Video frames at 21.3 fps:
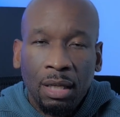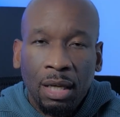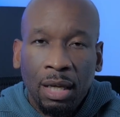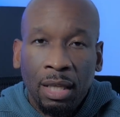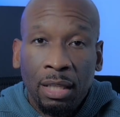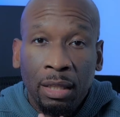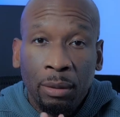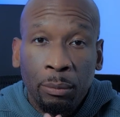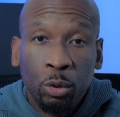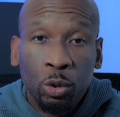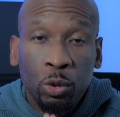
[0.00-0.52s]

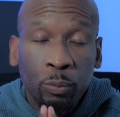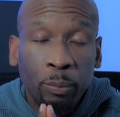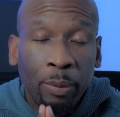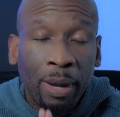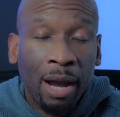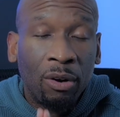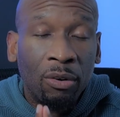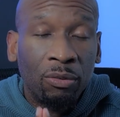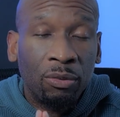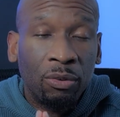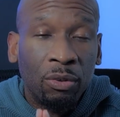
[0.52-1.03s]
and their most
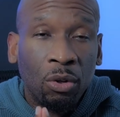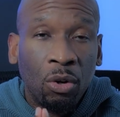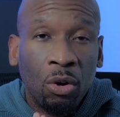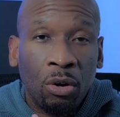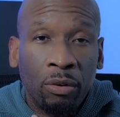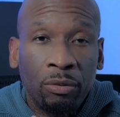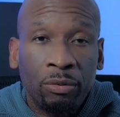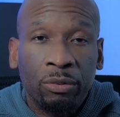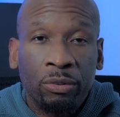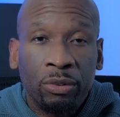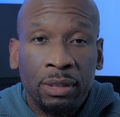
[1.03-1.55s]
powerful
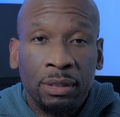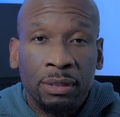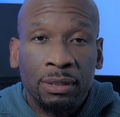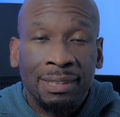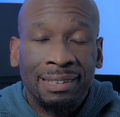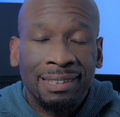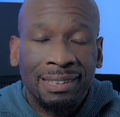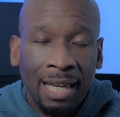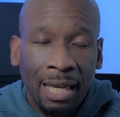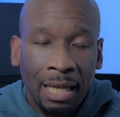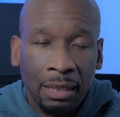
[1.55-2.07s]
offering to
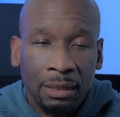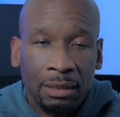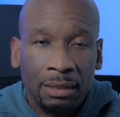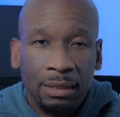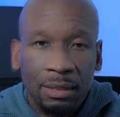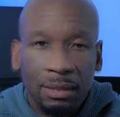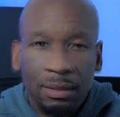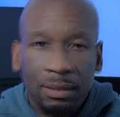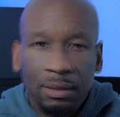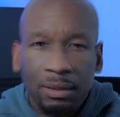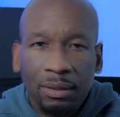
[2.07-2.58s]
date.
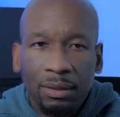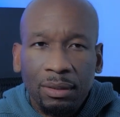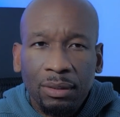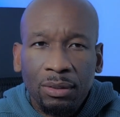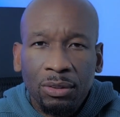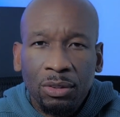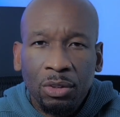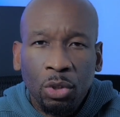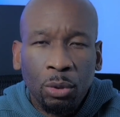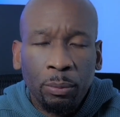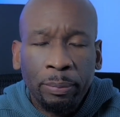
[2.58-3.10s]

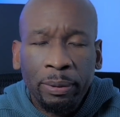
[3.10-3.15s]
So the